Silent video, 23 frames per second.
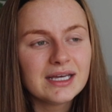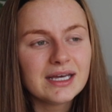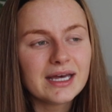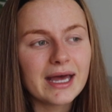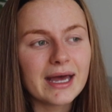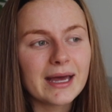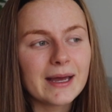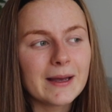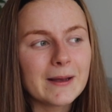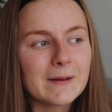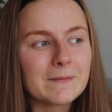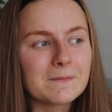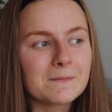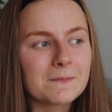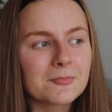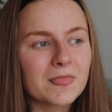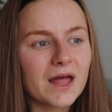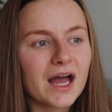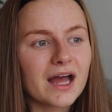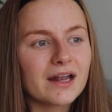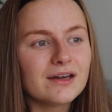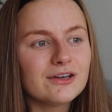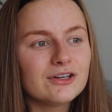
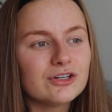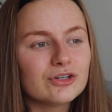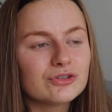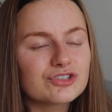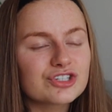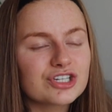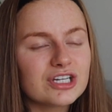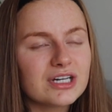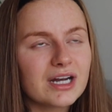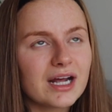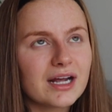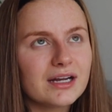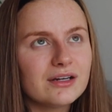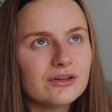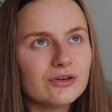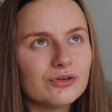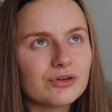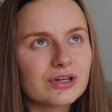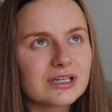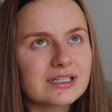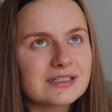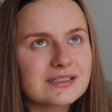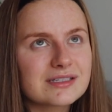And Notion, I
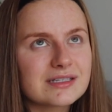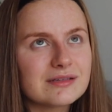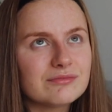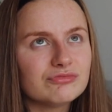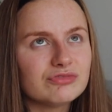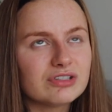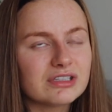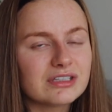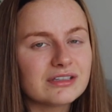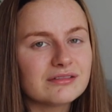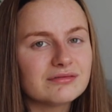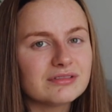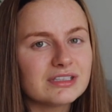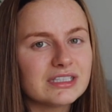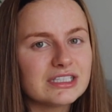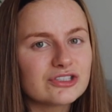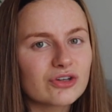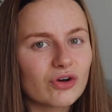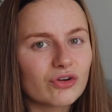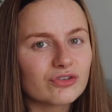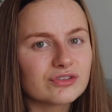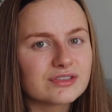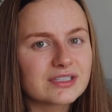know, can seem really
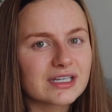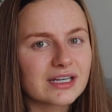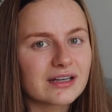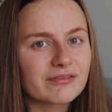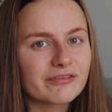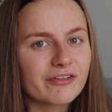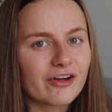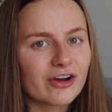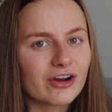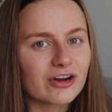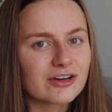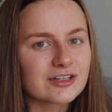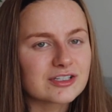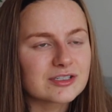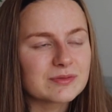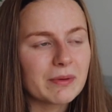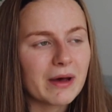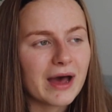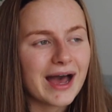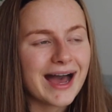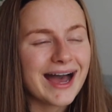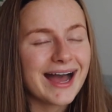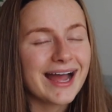daunting at first,
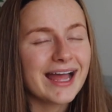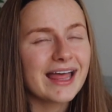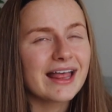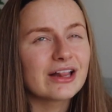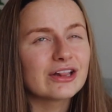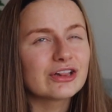but I